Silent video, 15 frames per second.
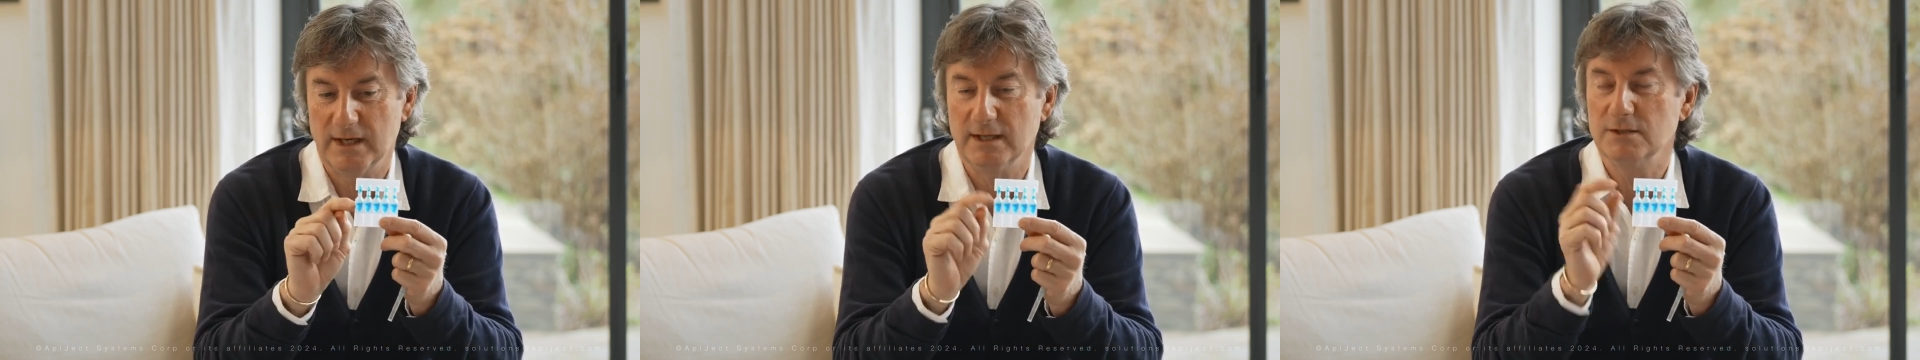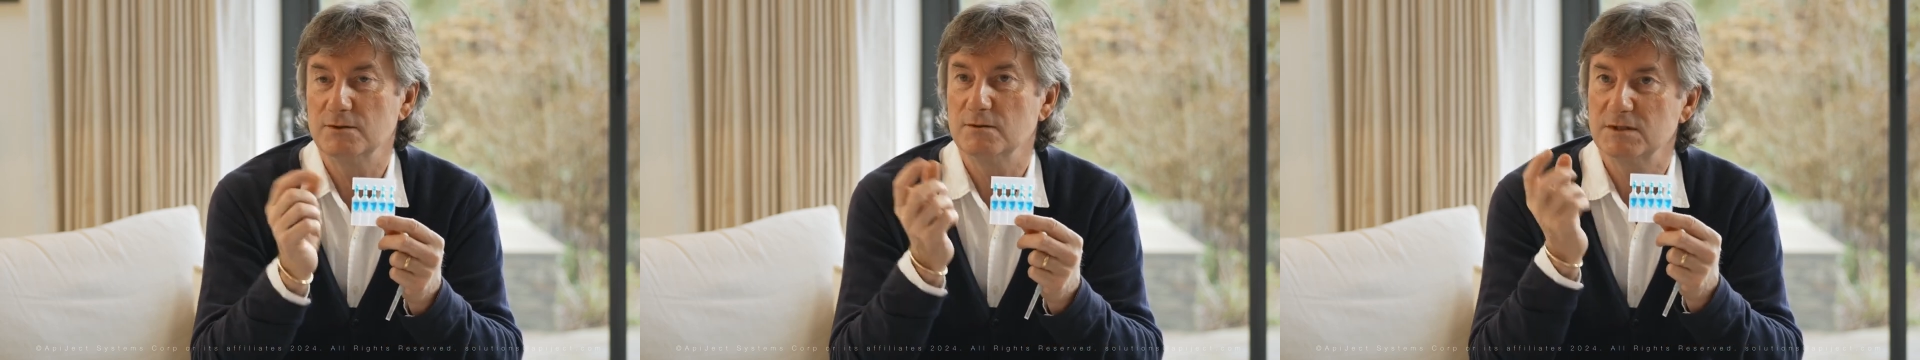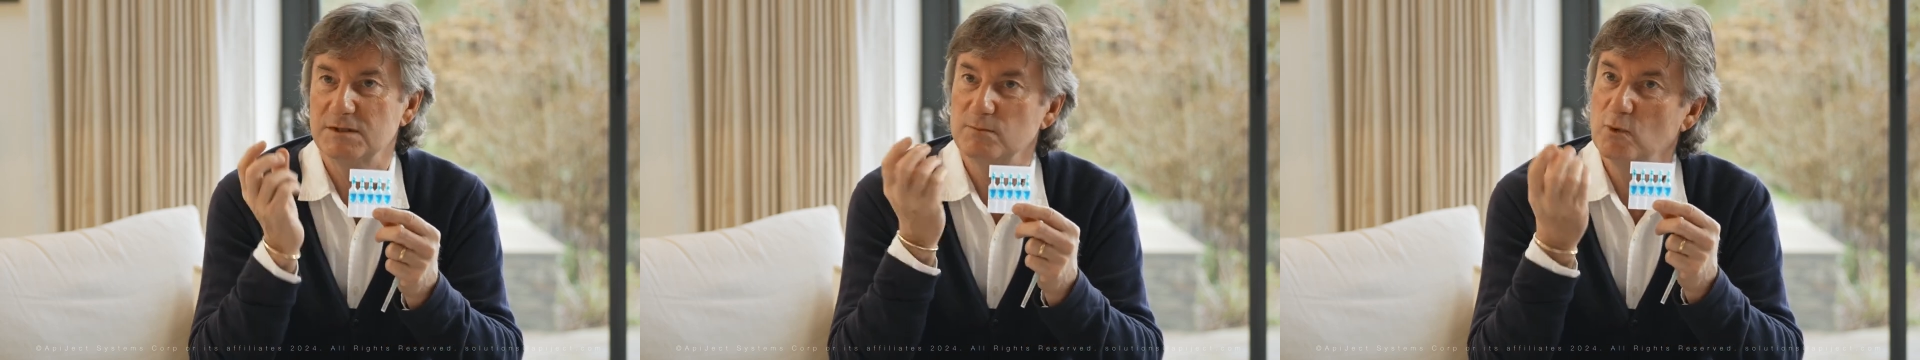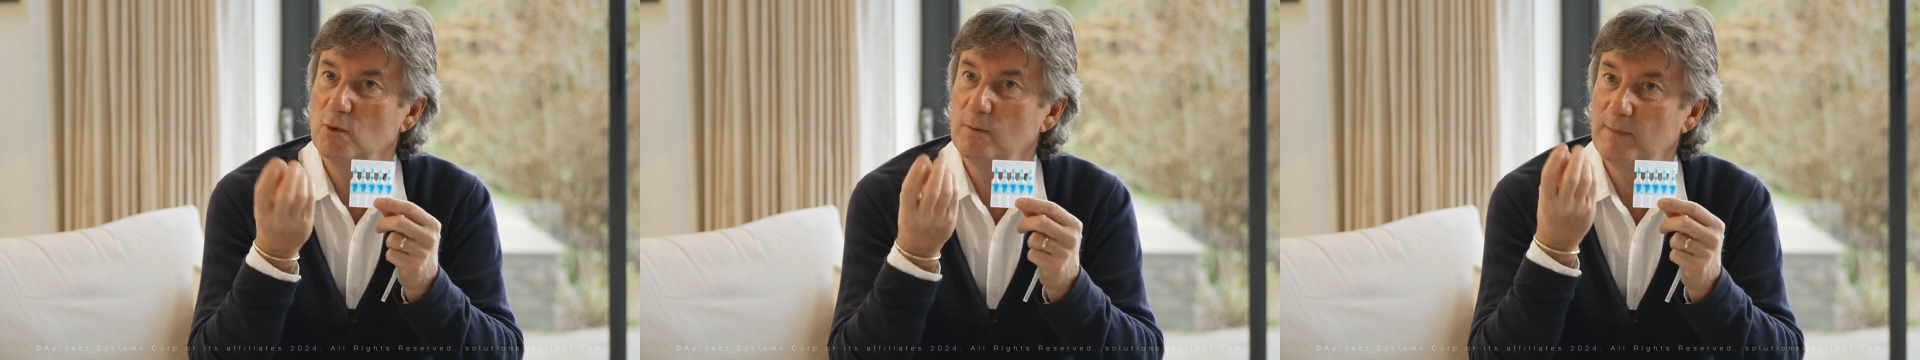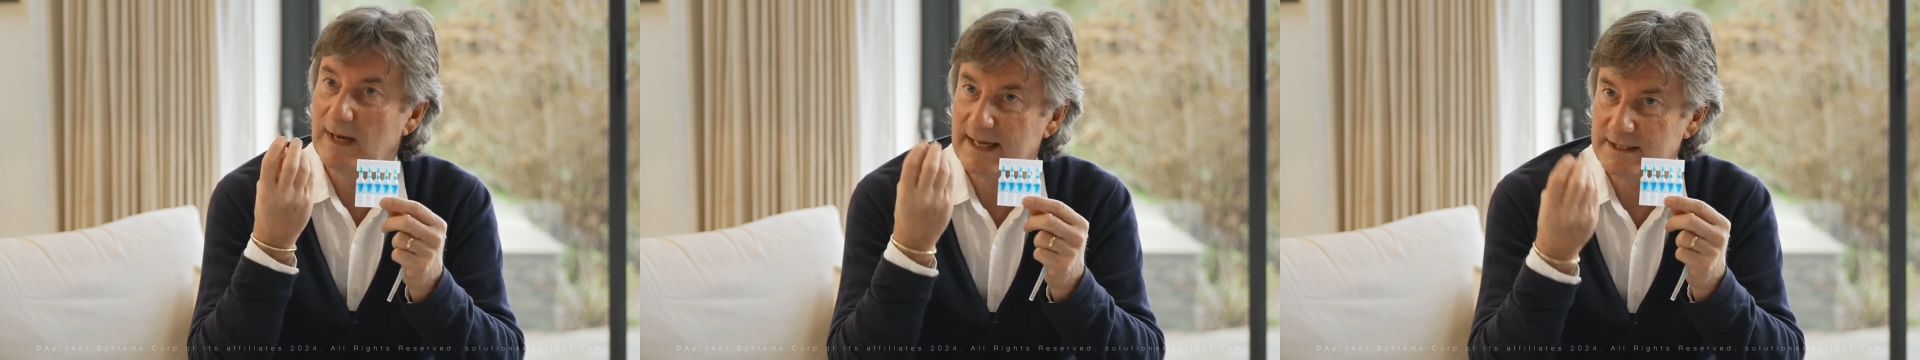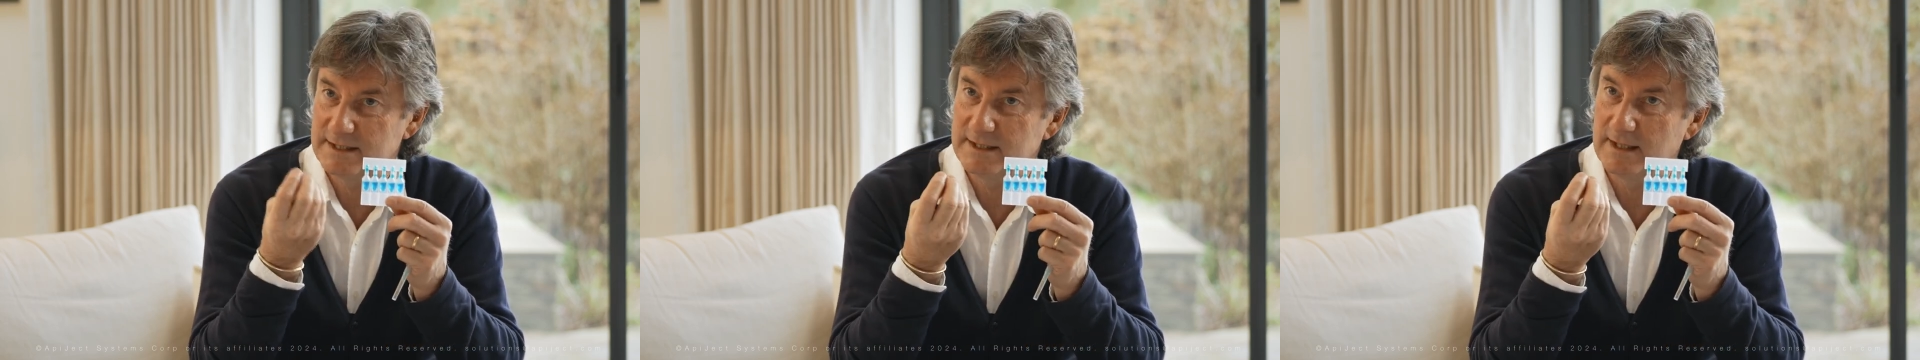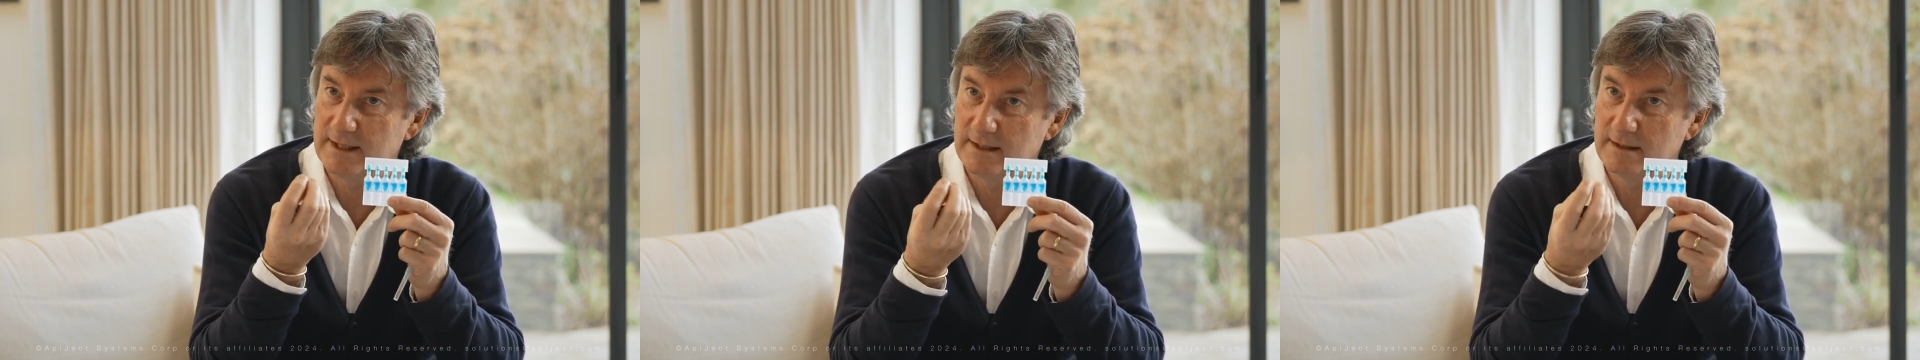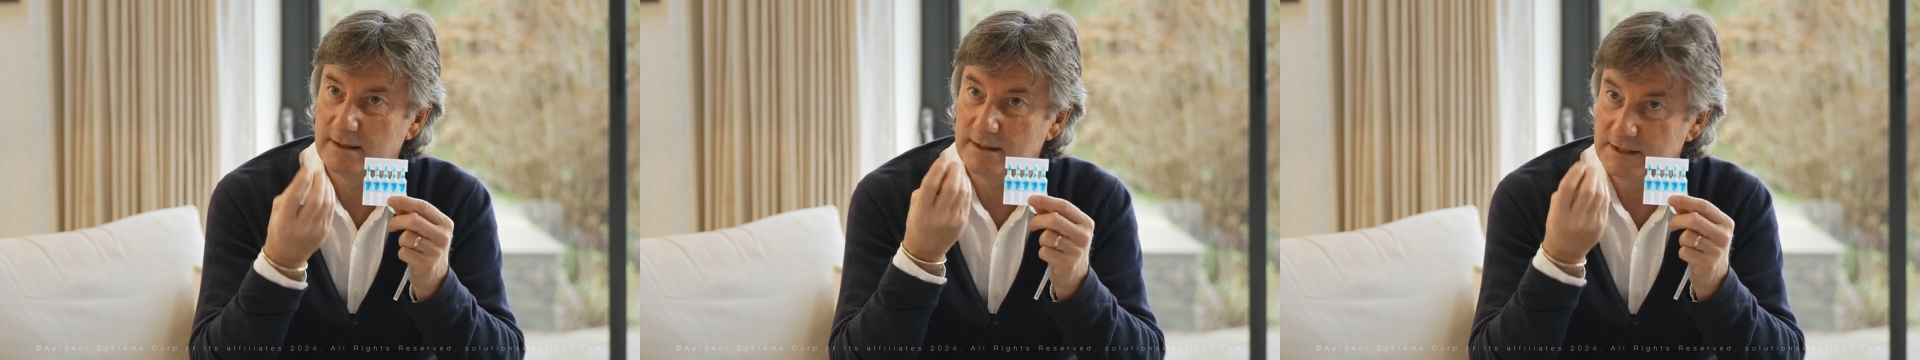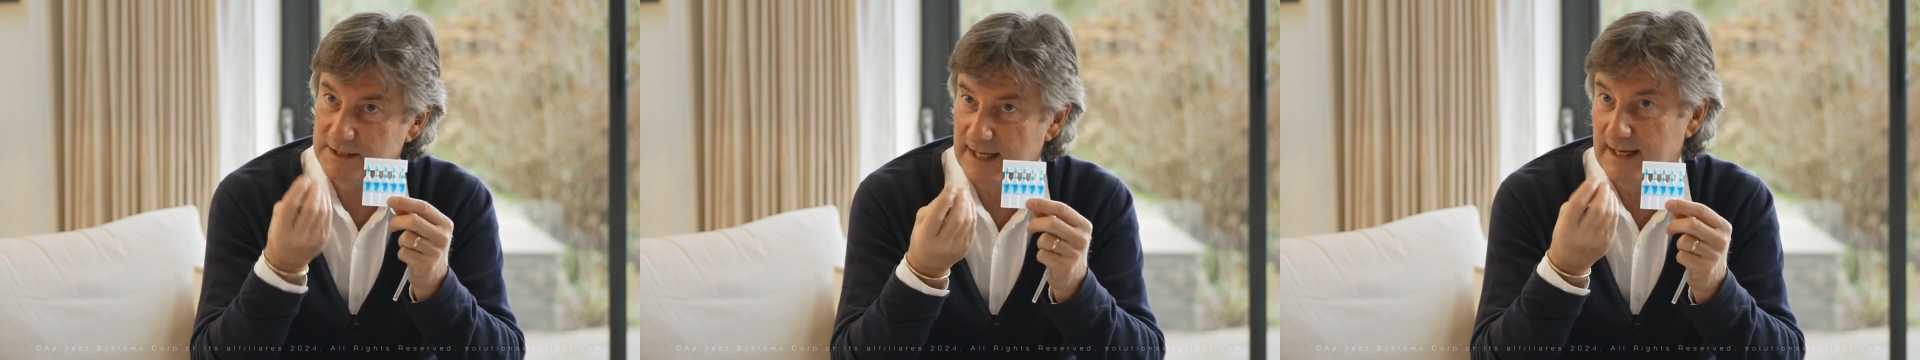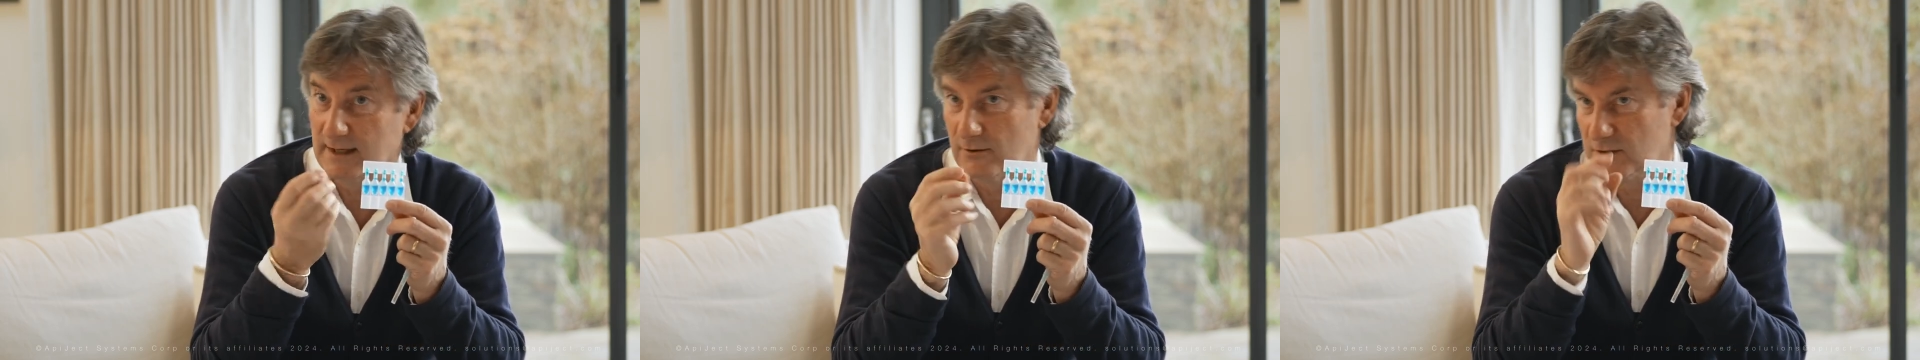into a small plastic
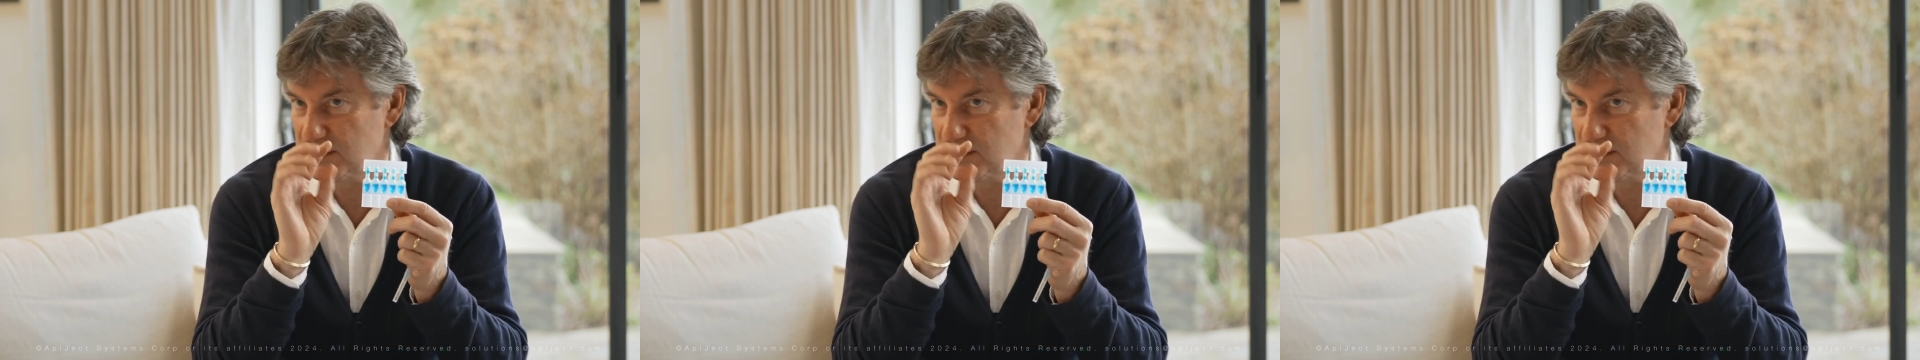container,